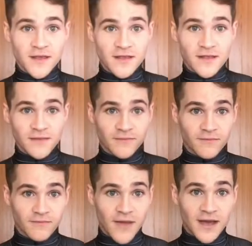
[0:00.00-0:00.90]
These
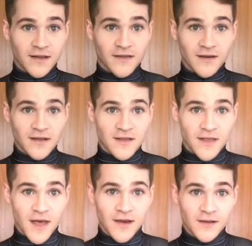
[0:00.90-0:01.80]
magnets on each
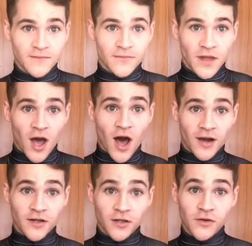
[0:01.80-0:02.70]
side,
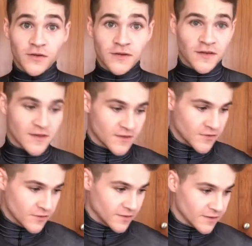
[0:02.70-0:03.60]
hot glued to the suit.